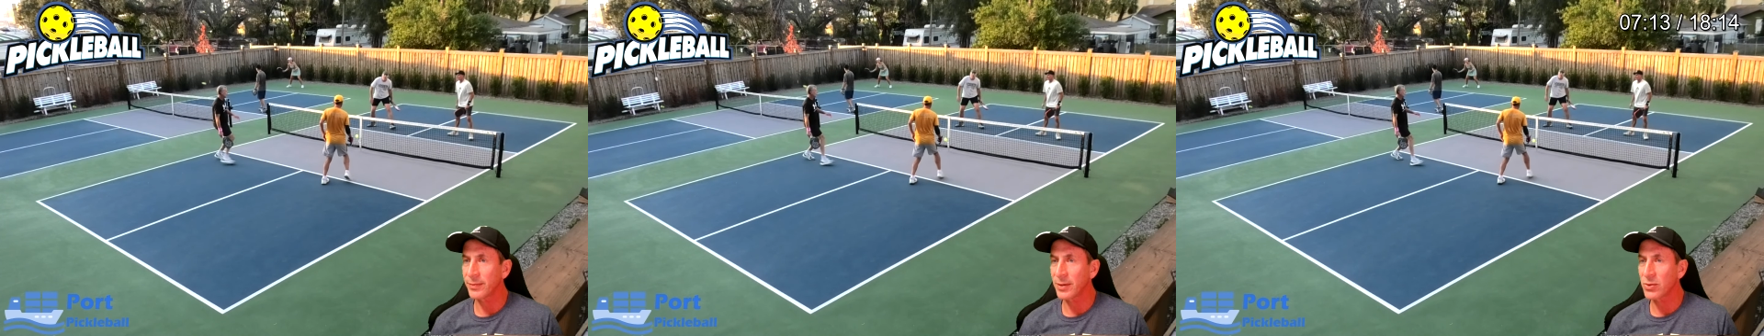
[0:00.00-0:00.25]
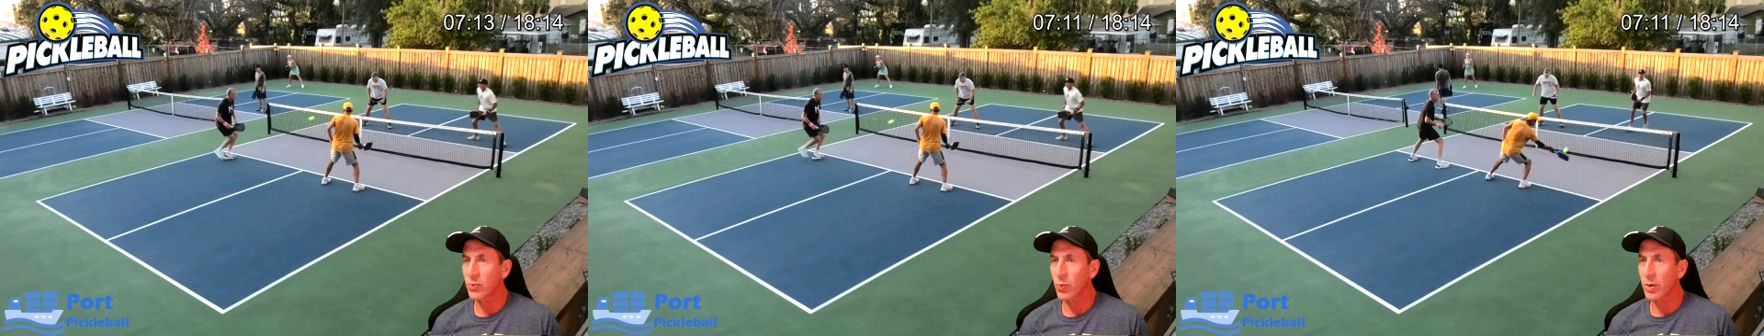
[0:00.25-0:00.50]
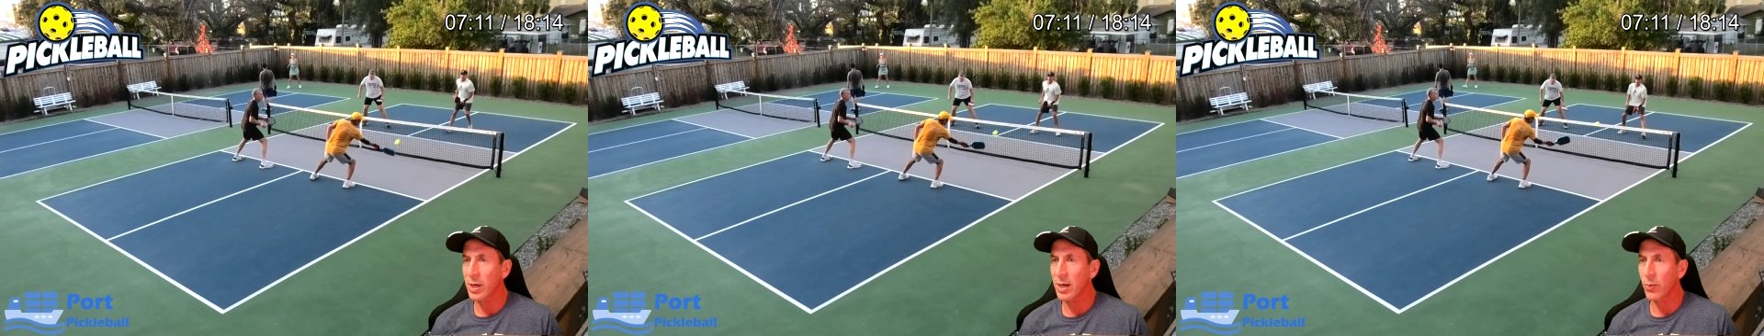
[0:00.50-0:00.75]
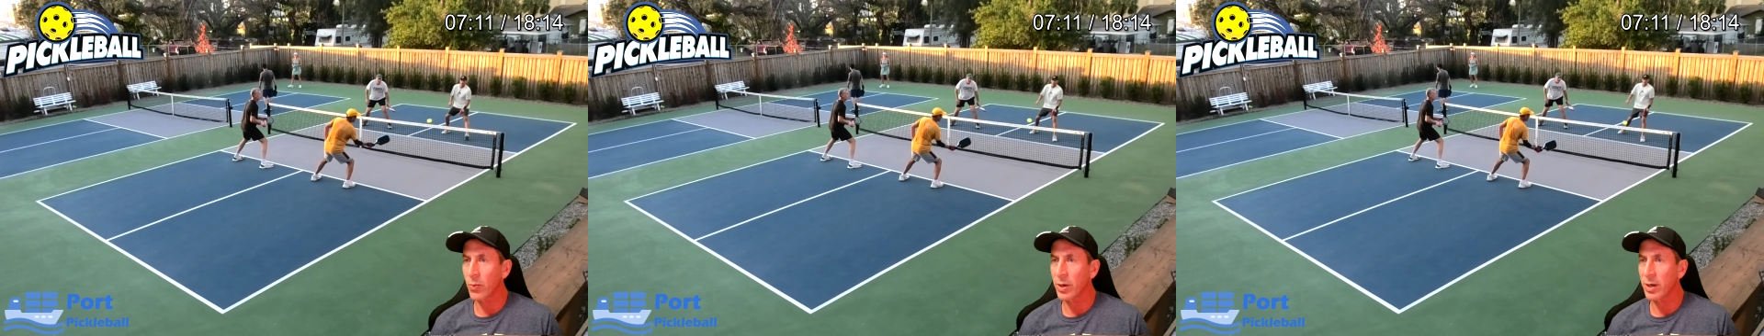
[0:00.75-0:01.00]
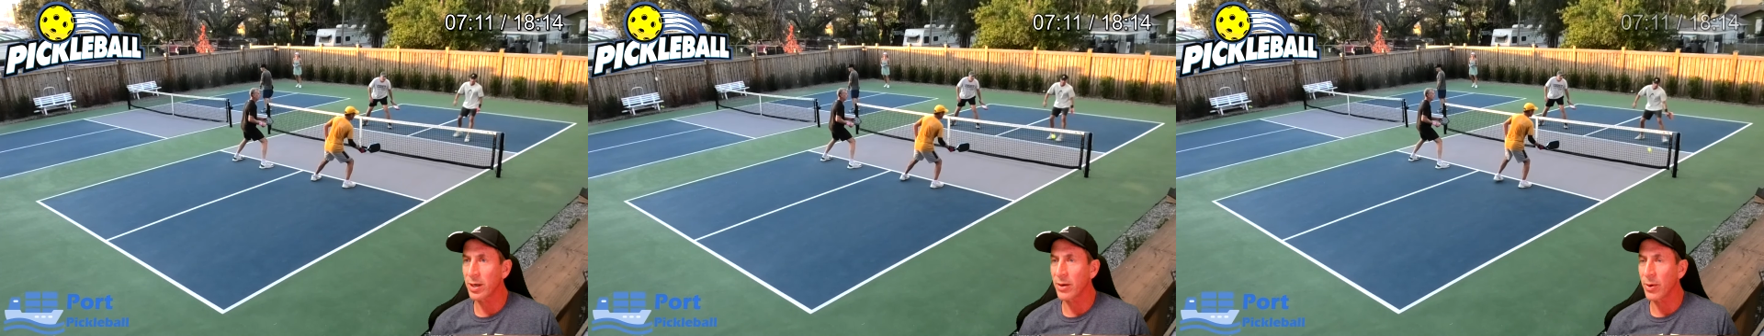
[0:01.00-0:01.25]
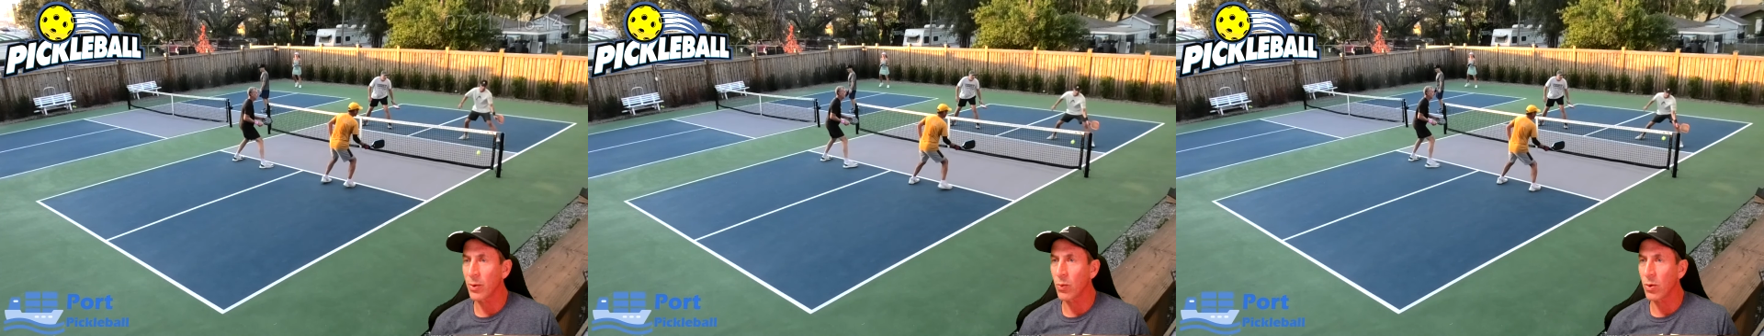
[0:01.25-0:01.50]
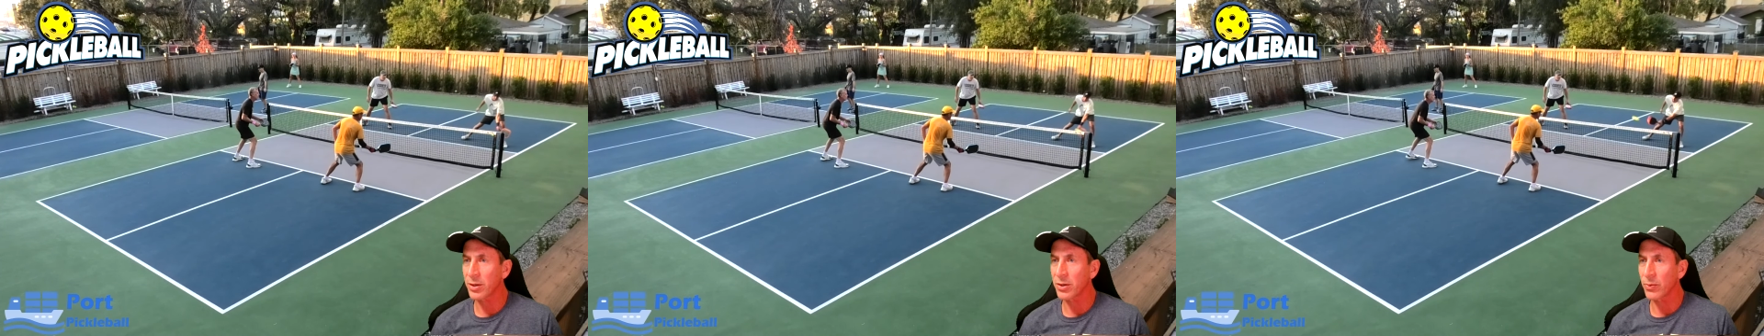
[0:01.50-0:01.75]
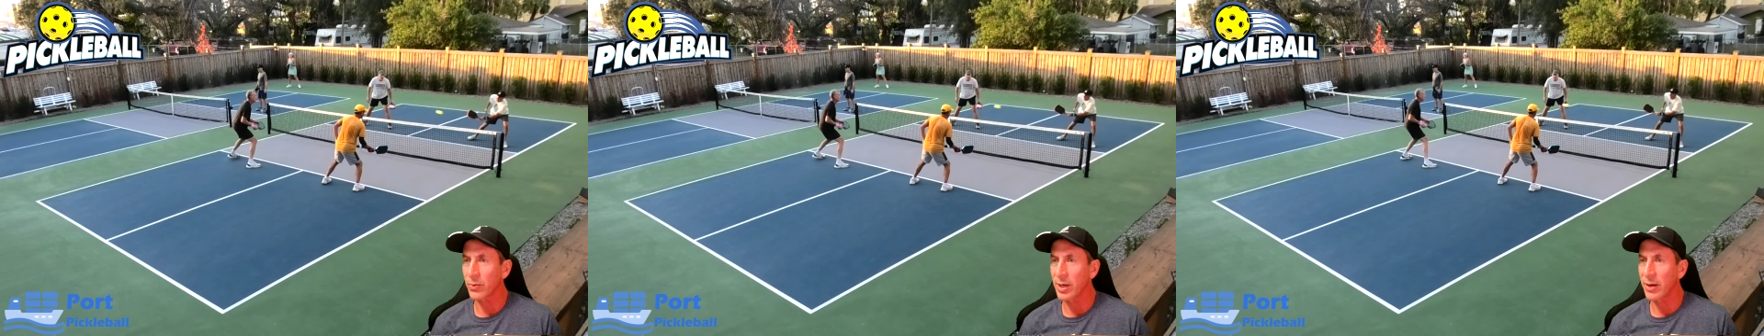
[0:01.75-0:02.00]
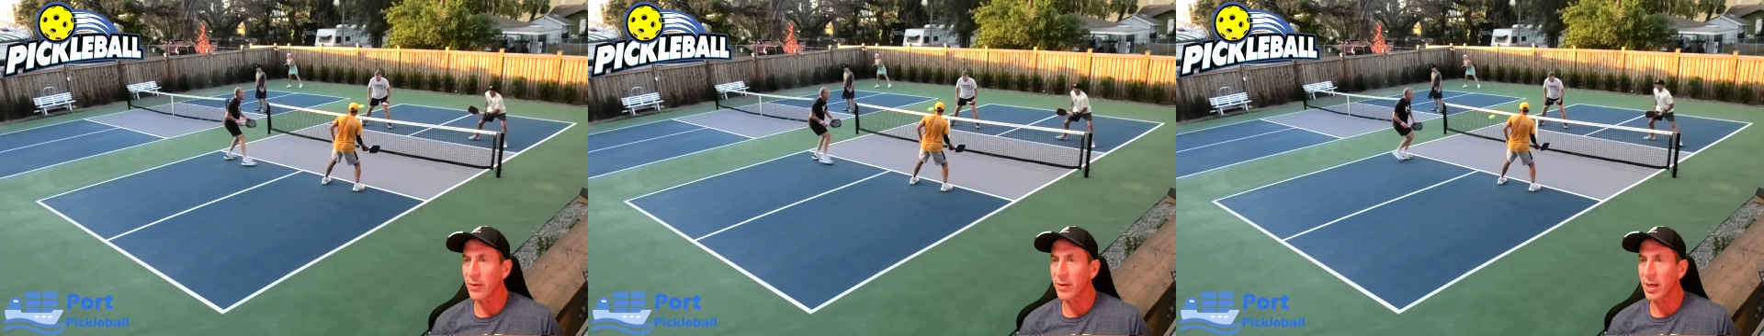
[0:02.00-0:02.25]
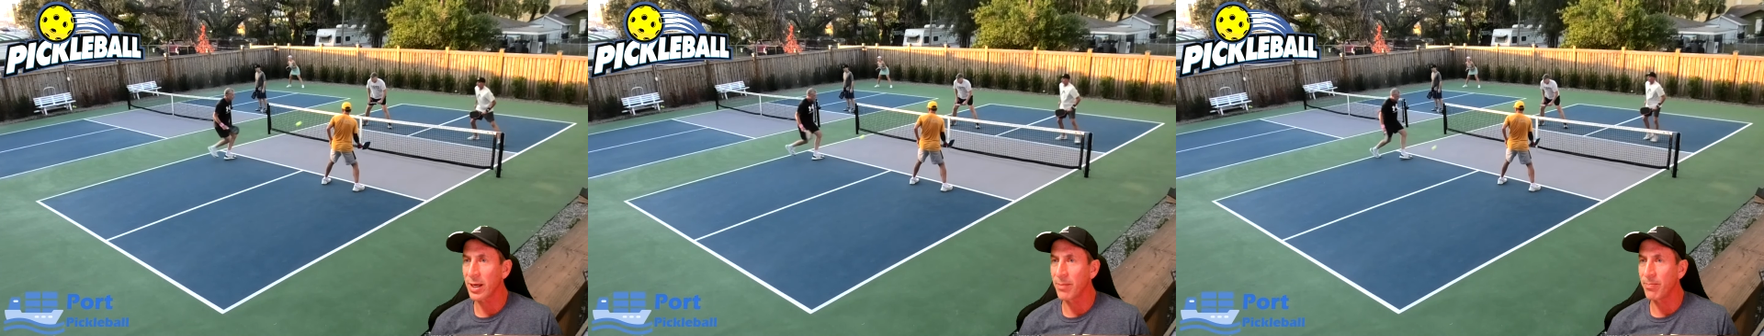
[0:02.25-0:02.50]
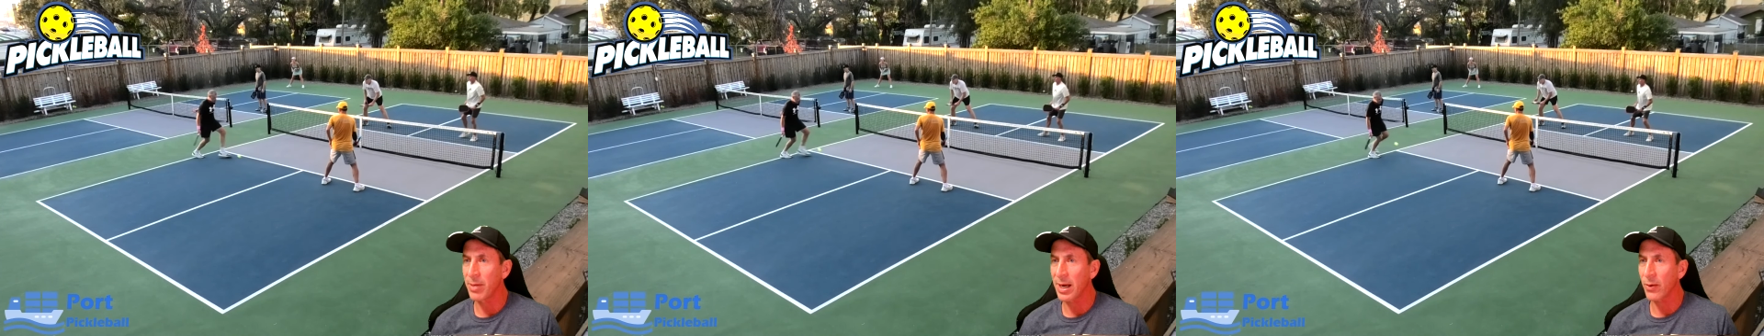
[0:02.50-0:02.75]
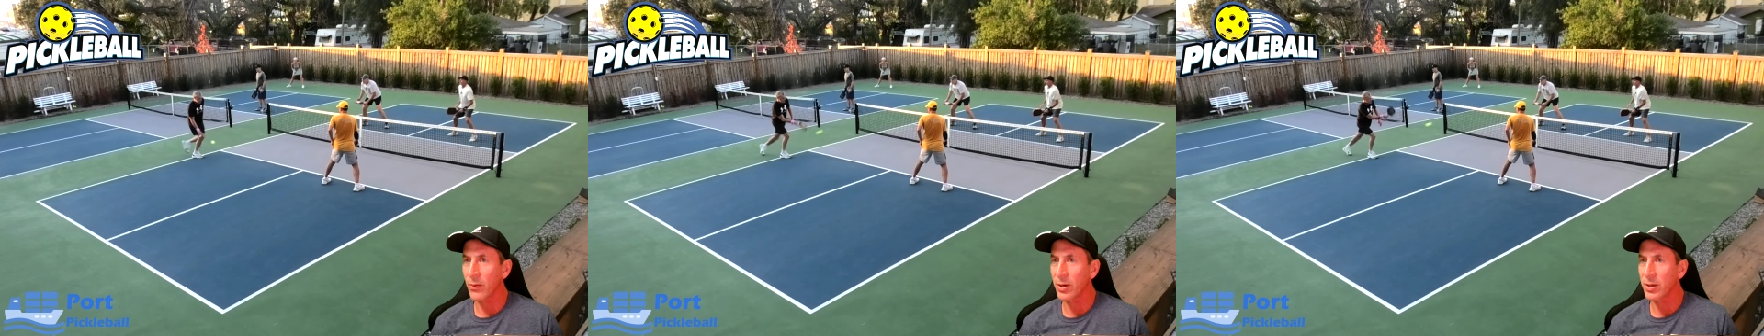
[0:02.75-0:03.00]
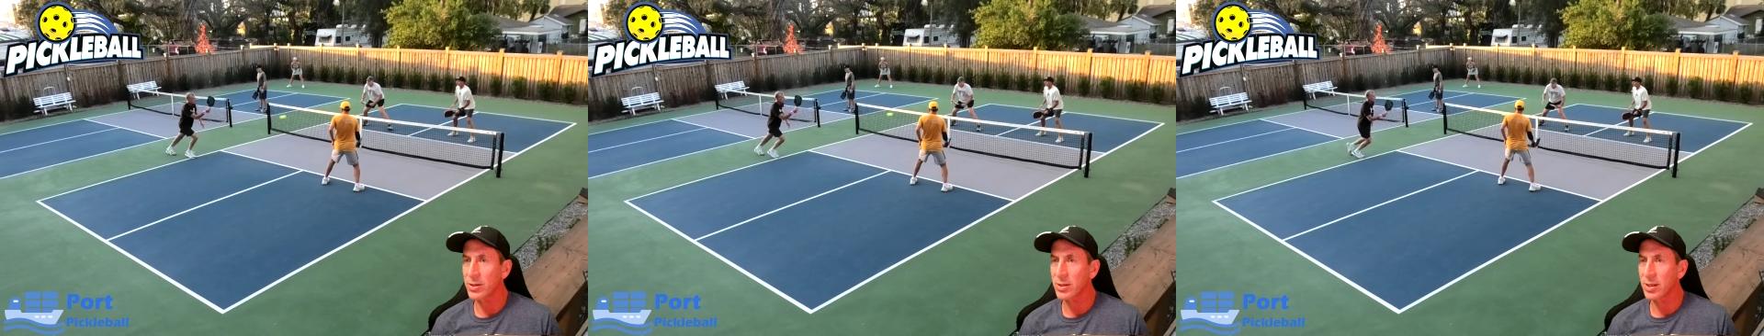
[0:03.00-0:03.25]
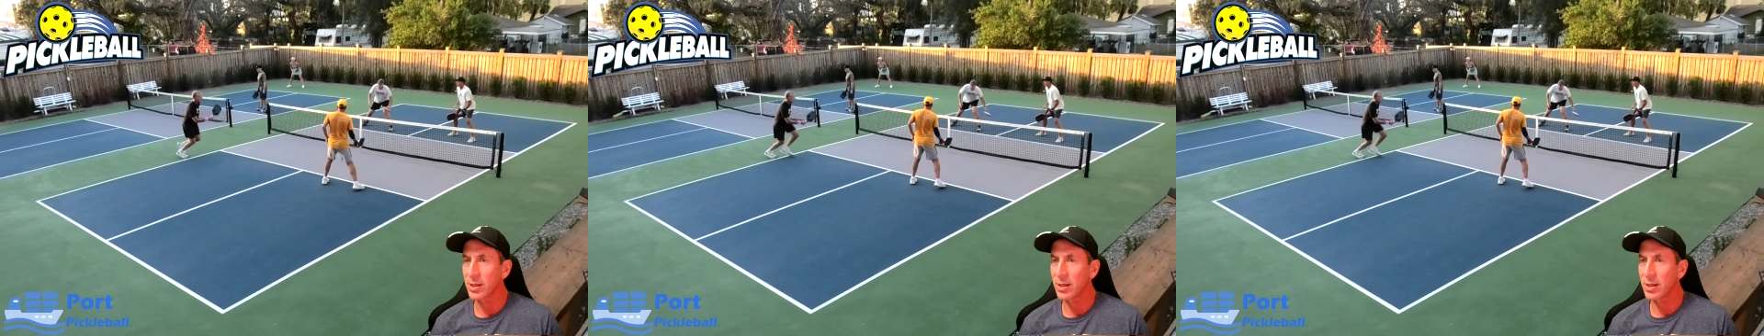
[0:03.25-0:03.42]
It's kind of weird how he walked around that and backwards.